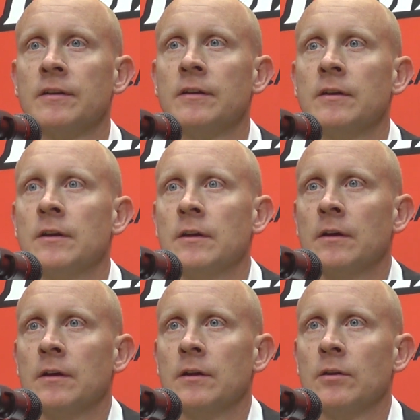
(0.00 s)
and
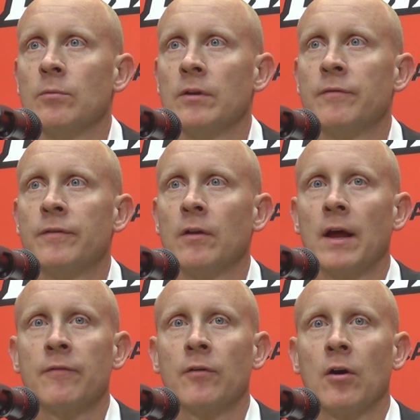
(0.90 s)
you know, really feel
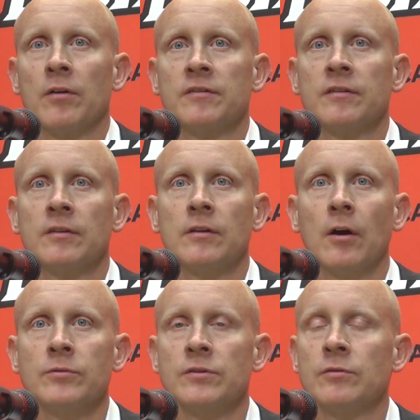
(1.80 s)
like for our assistant
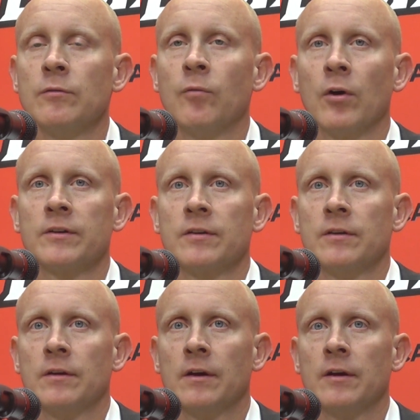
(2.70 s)
coaches who've worked
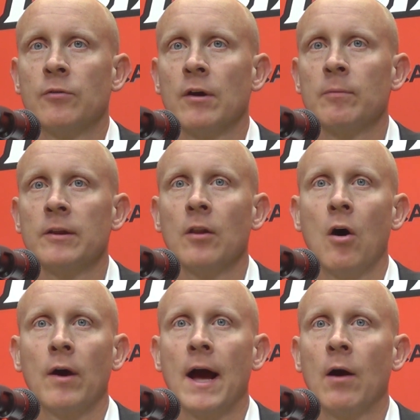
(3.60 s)
incredibly
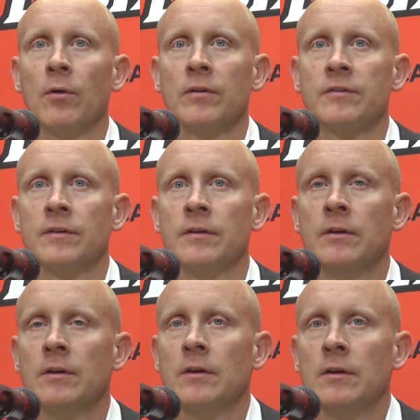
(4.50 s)
long hours and
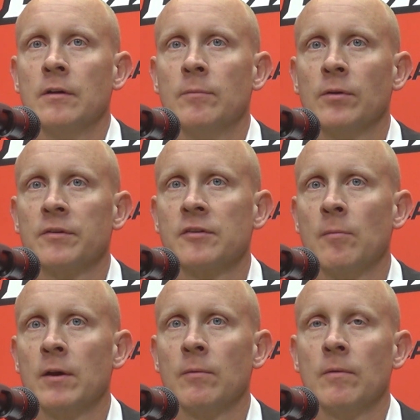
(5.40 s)
built so
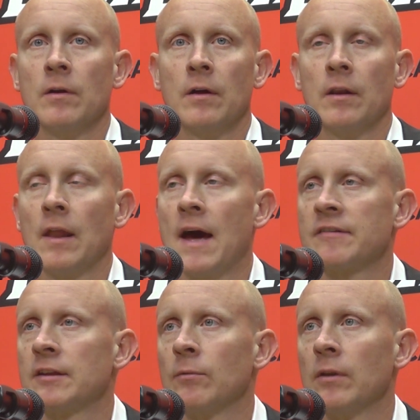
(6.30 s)
many
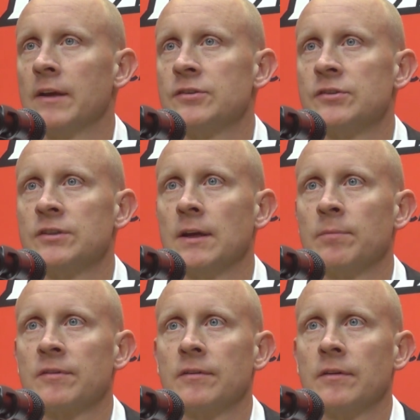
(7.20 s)
lasting
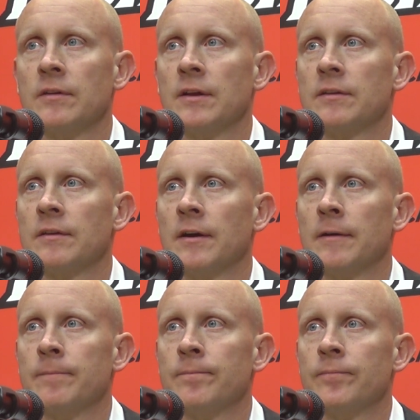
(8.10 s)
relationships that,
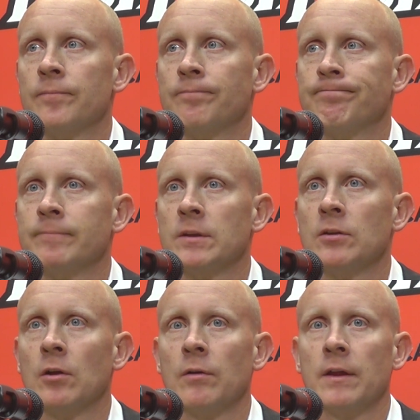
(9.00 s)

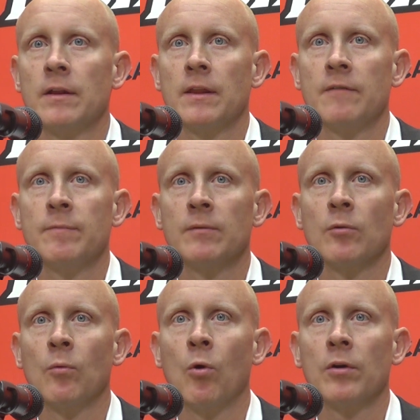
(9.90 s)
you know, they've been
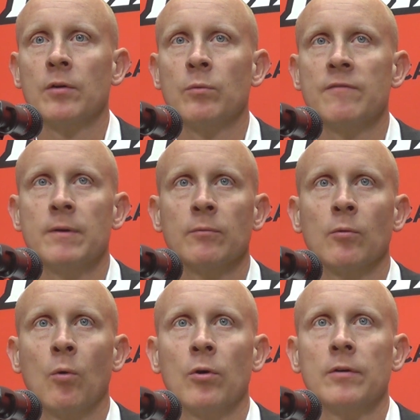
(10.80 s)
rewarded and we've been
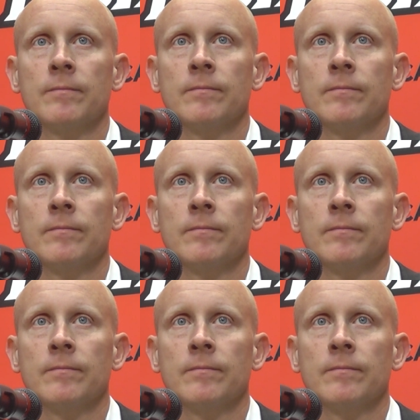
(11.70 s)
rewarded.